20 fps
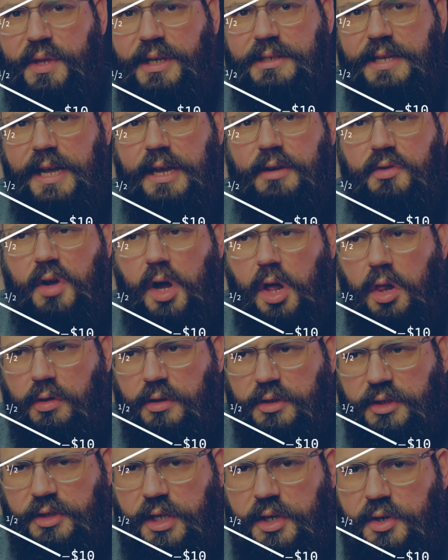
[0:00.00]
than ten
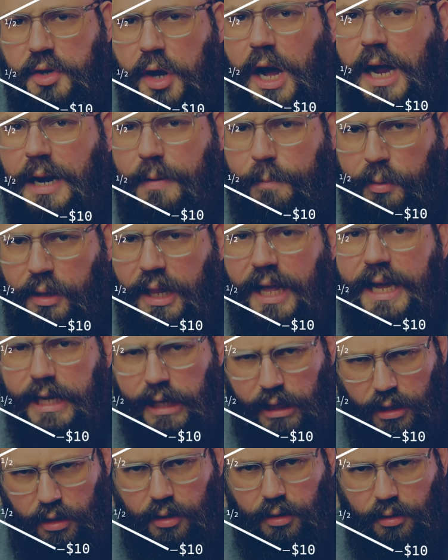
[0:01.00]
dollars to not play
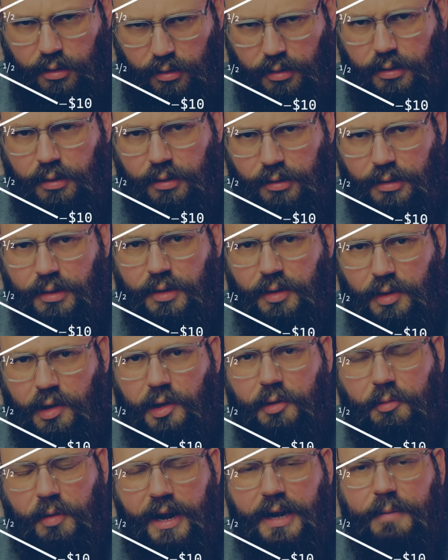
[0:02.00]
it.
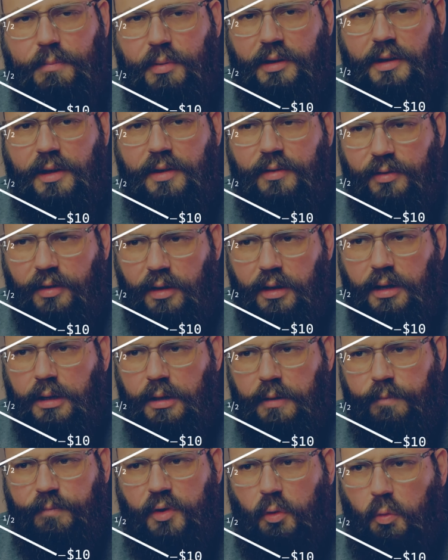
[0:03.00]
Right? Because
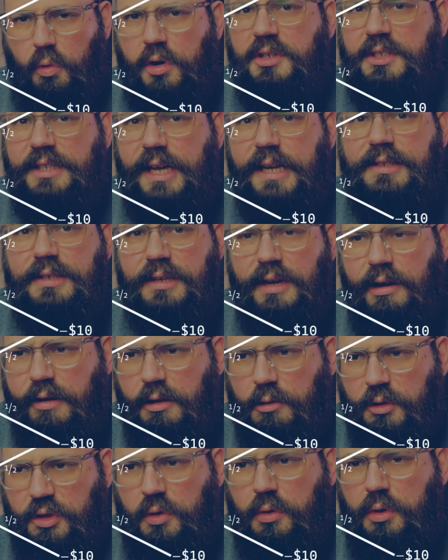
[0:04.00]
the worst case
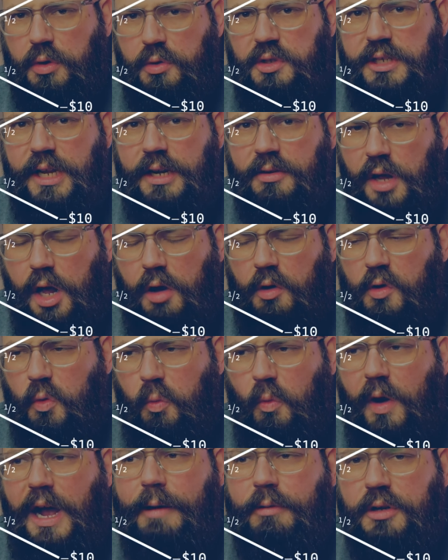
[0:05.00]
scenario is you lose ten dollars.
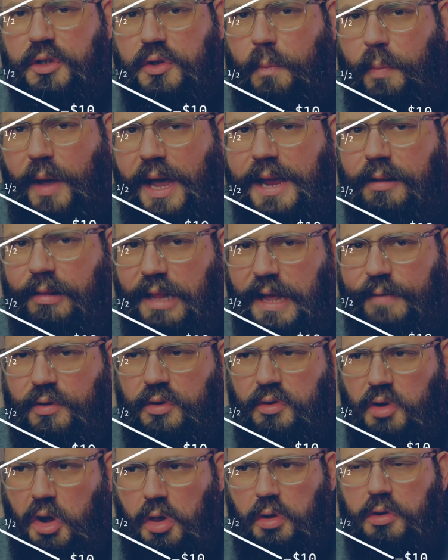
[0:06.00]
Why would you pay
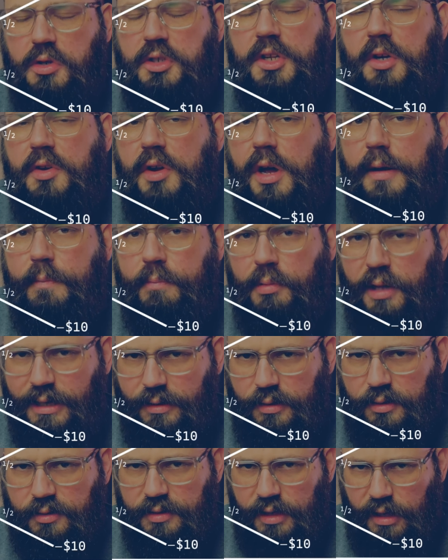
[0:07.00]
eleven dollars to not play
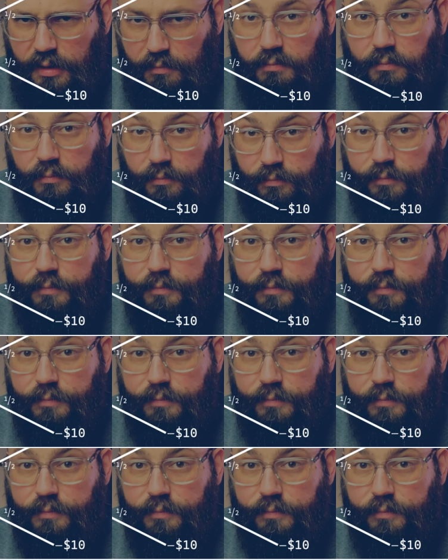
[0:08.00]
this game?